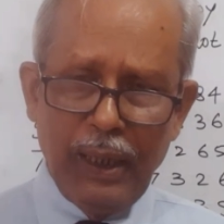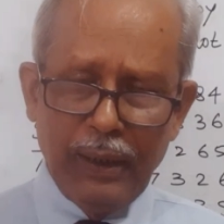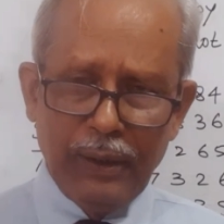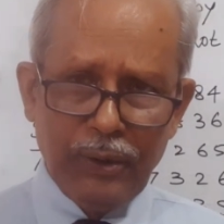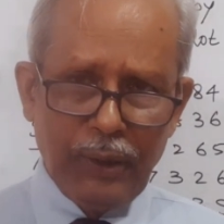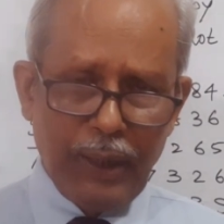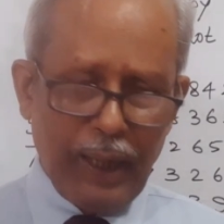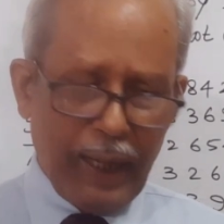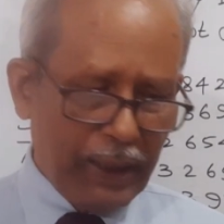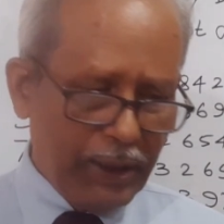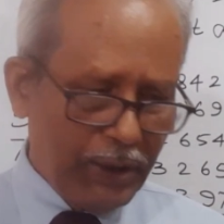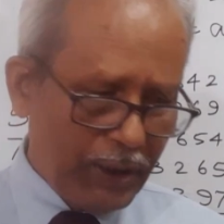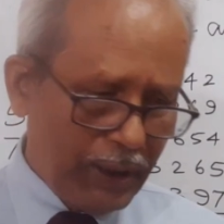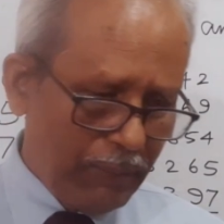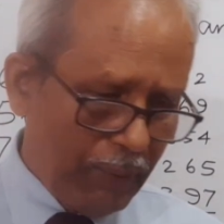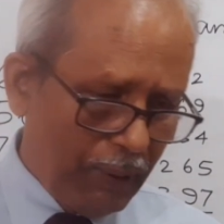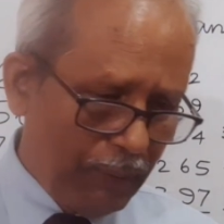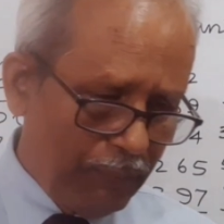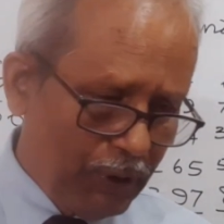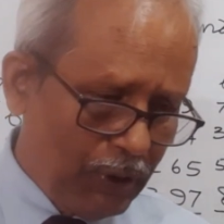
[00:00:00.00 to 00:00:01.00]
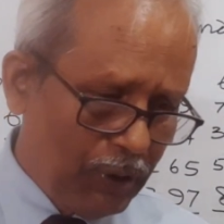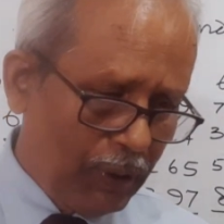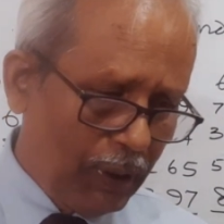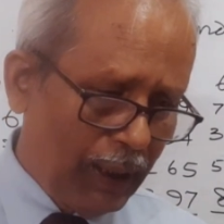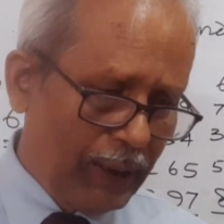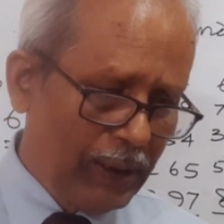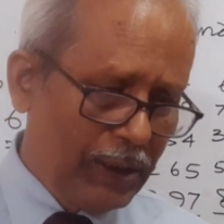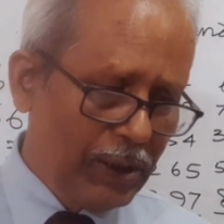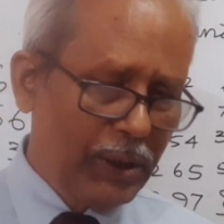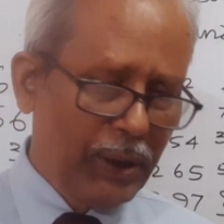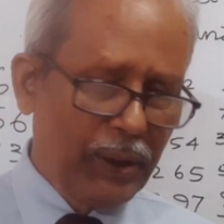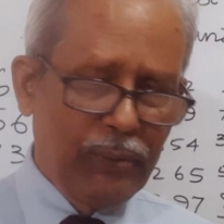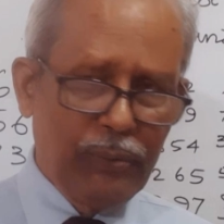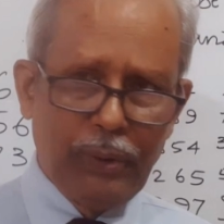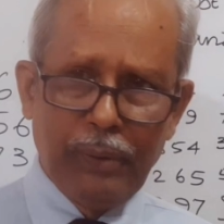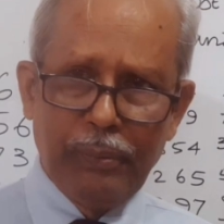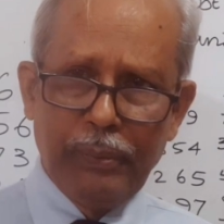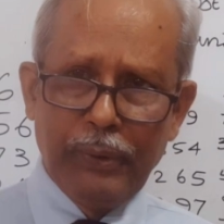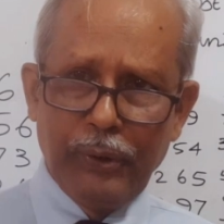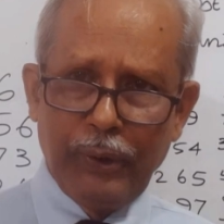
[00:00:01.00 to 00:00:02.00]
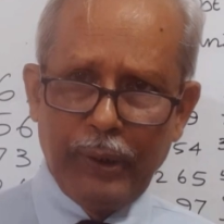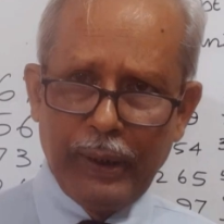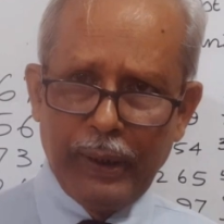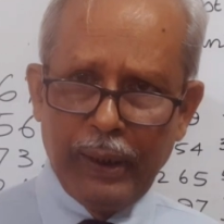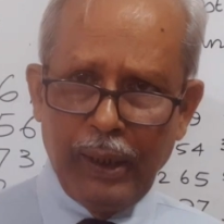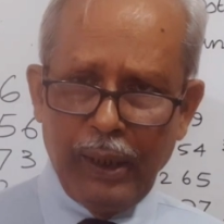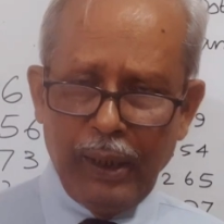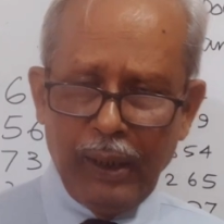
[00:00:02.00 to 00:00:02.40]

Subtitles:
So addition by visualization will be going